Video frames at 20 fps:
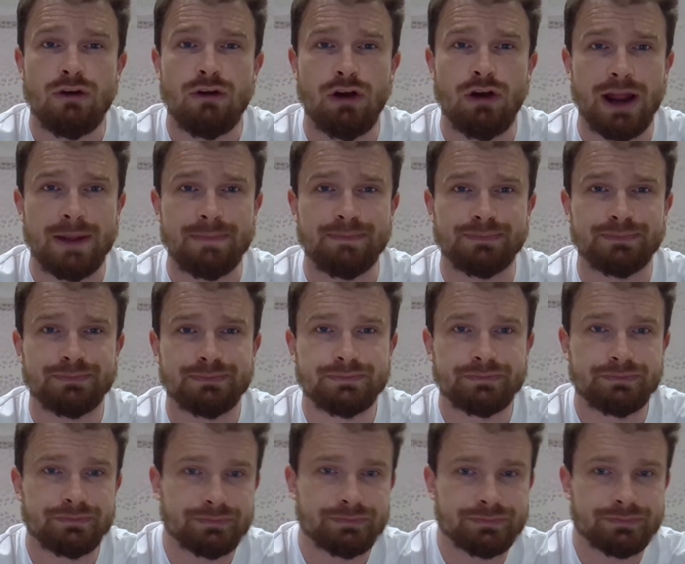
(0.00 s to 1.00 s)
Right.
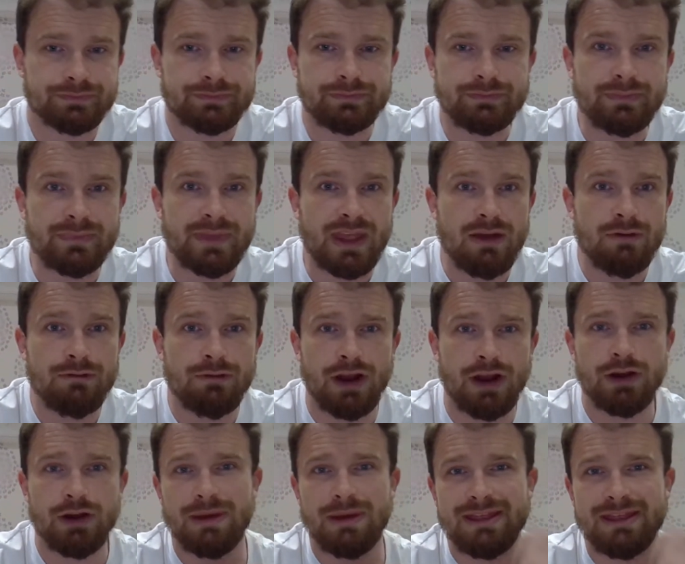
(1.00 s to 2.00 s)

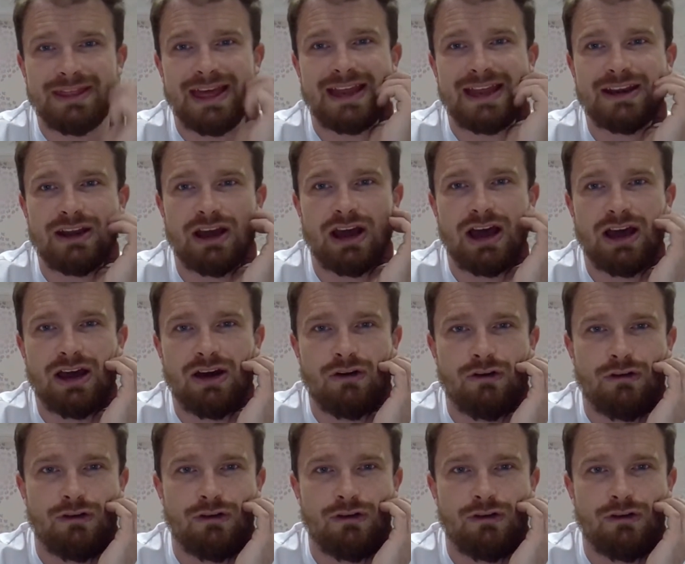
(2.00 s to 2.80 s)
Final bit then.